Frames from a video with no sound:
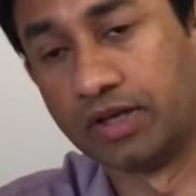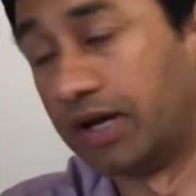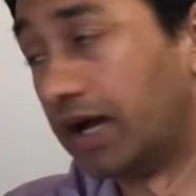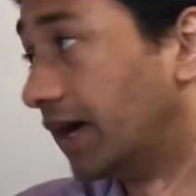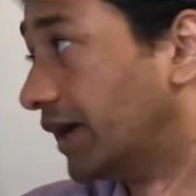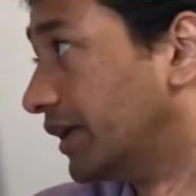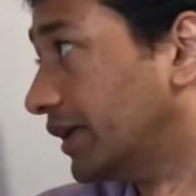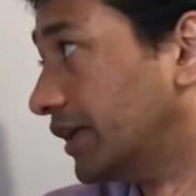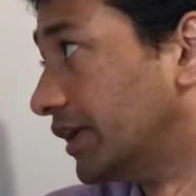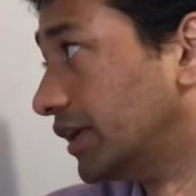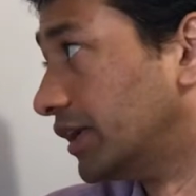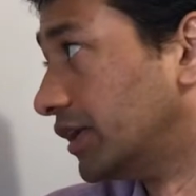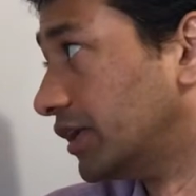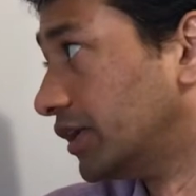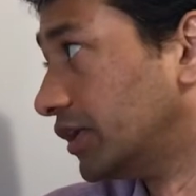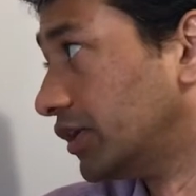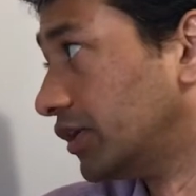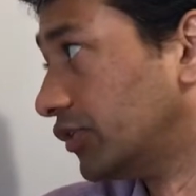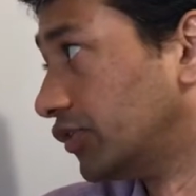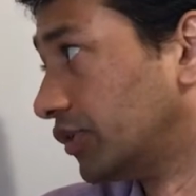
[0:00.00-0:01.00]
and uh,
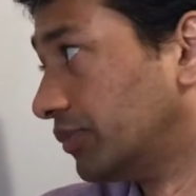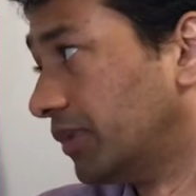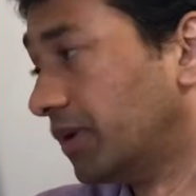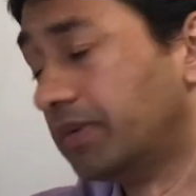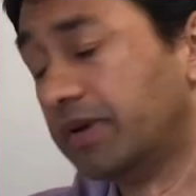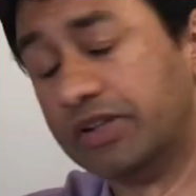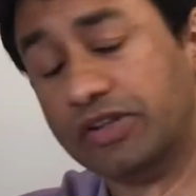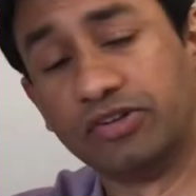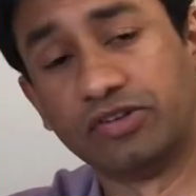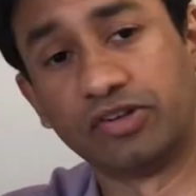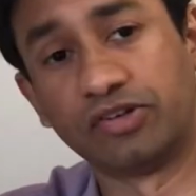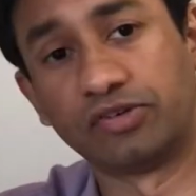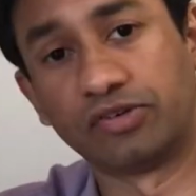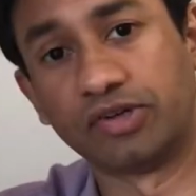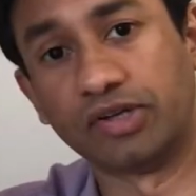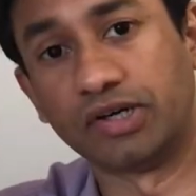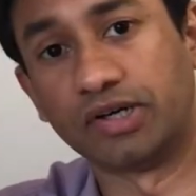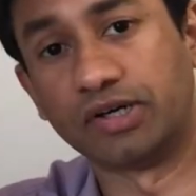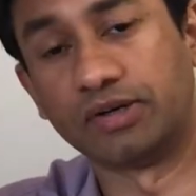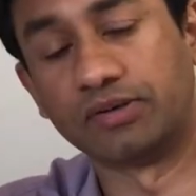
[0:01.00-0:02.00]
so maybe this is,
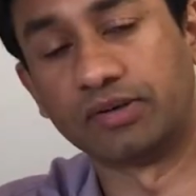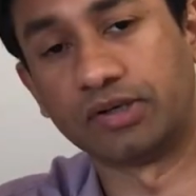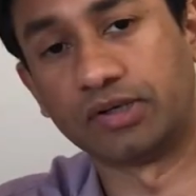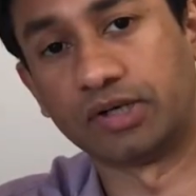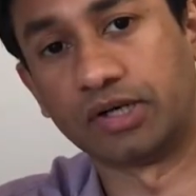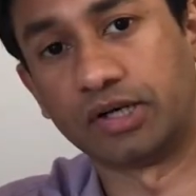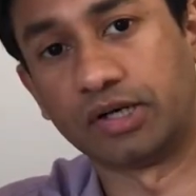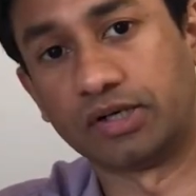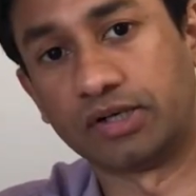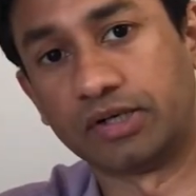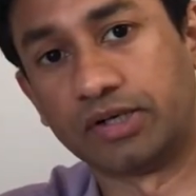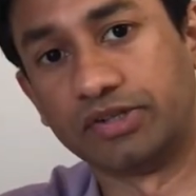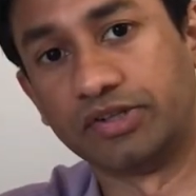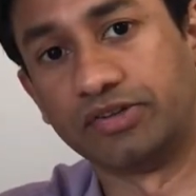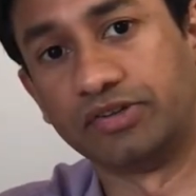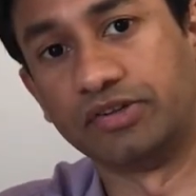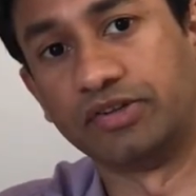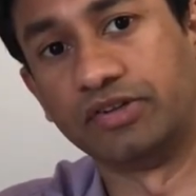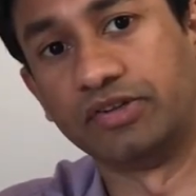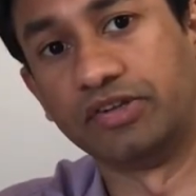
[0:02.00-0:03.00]
uh, uh,
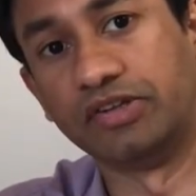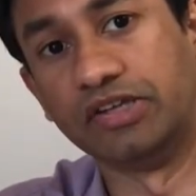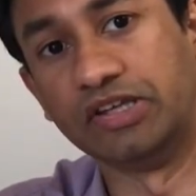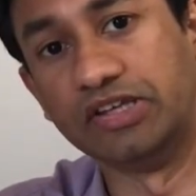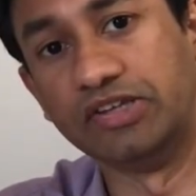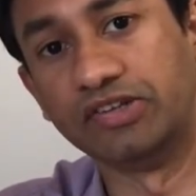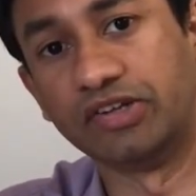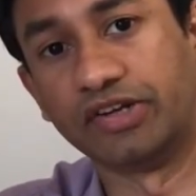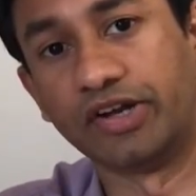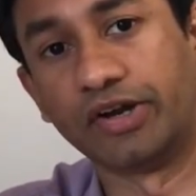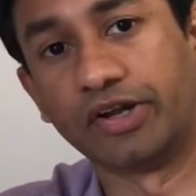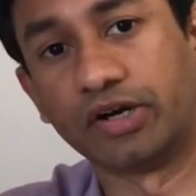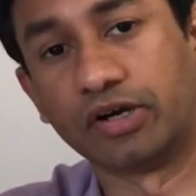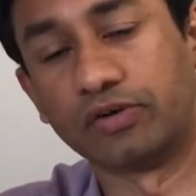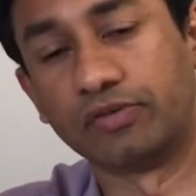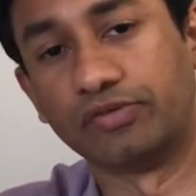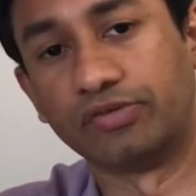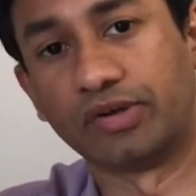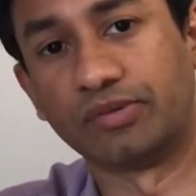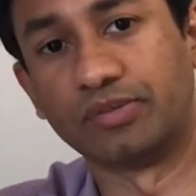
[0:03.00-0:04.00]
this is the data
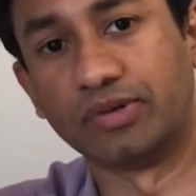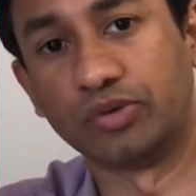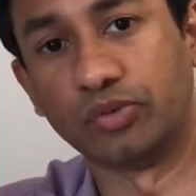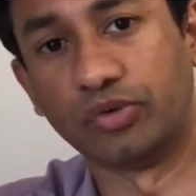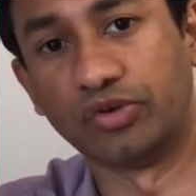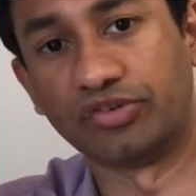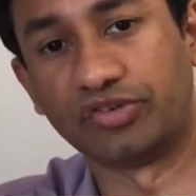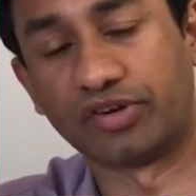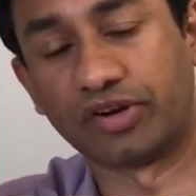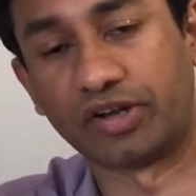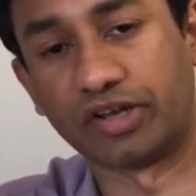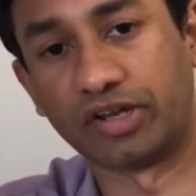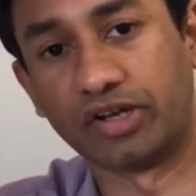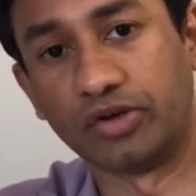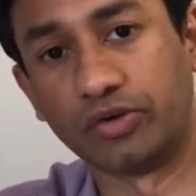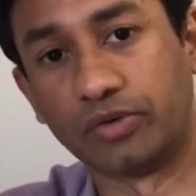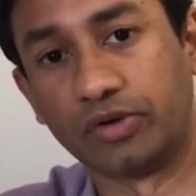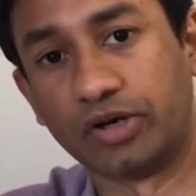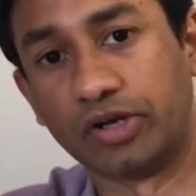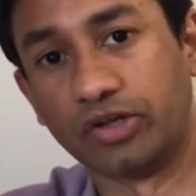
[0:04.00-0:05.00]
of someone who is
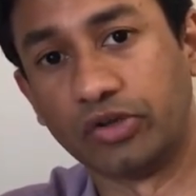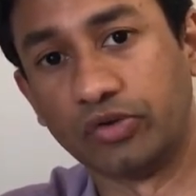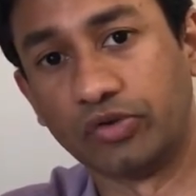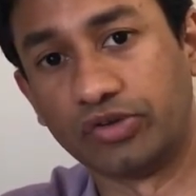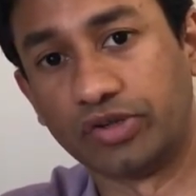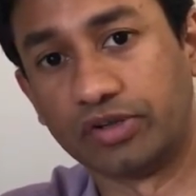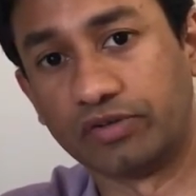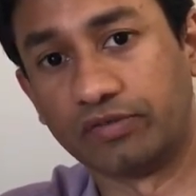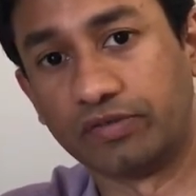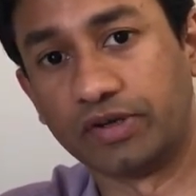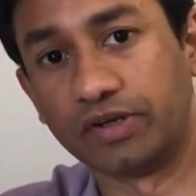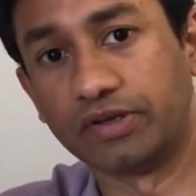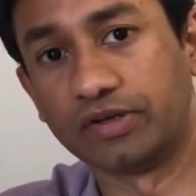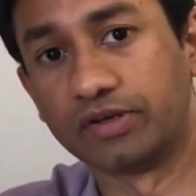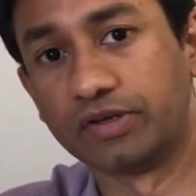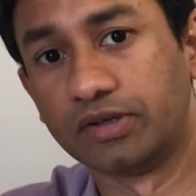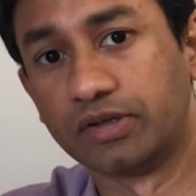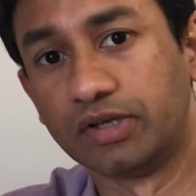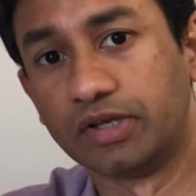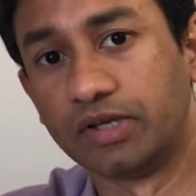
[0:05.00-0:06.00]
trying to reduce their weight,
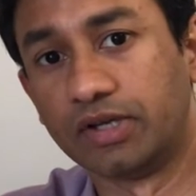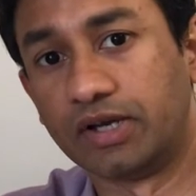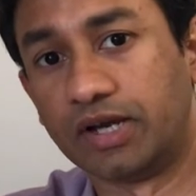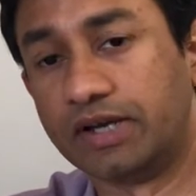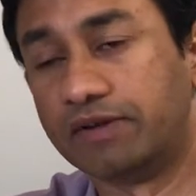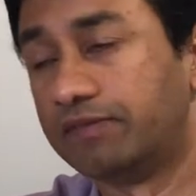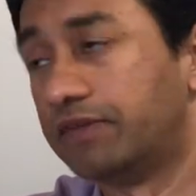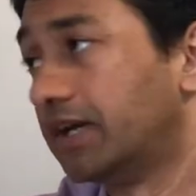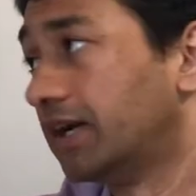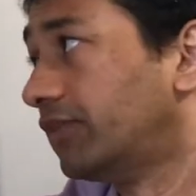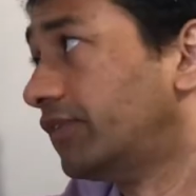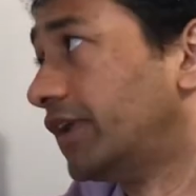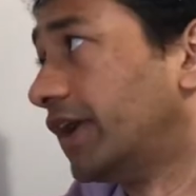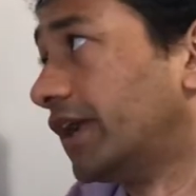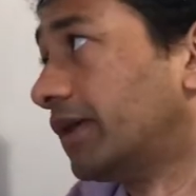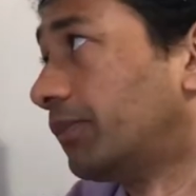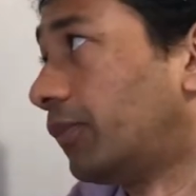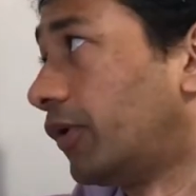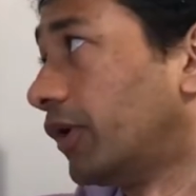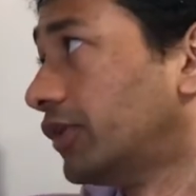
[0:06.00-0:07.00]
and we have
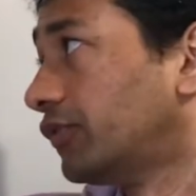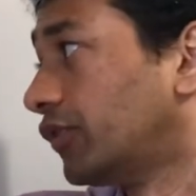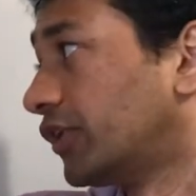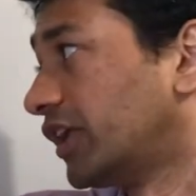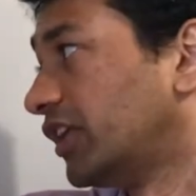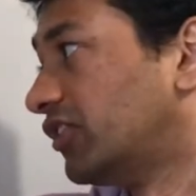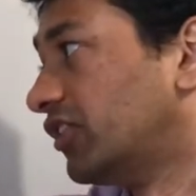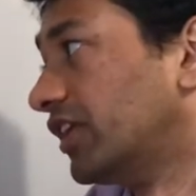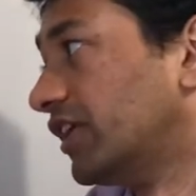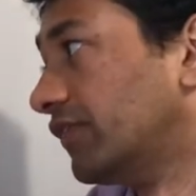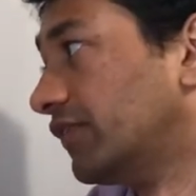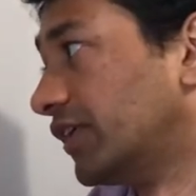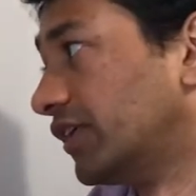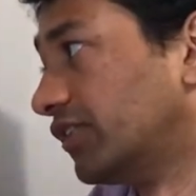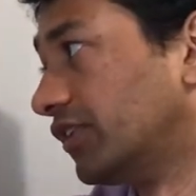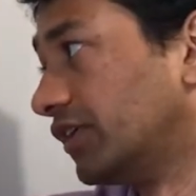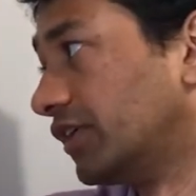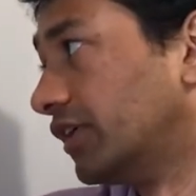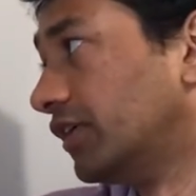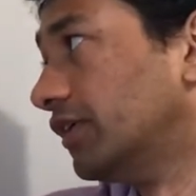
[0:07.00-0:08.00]
data point for each and every
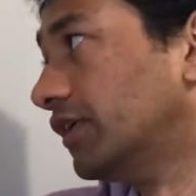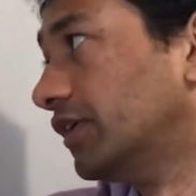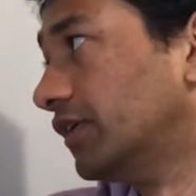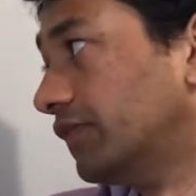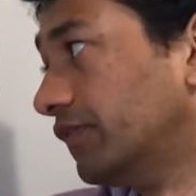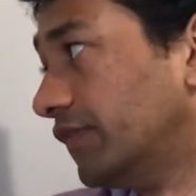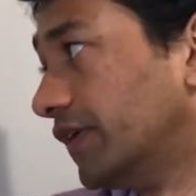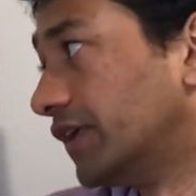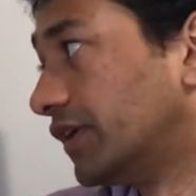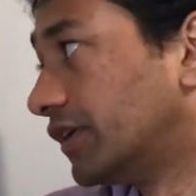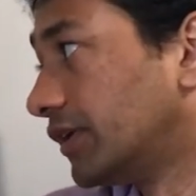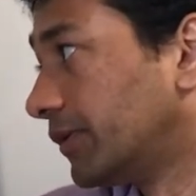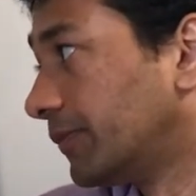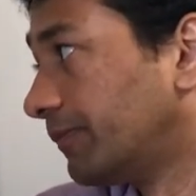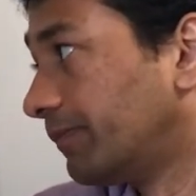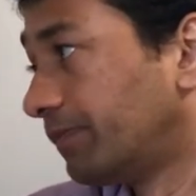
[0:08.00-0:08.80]
single weight,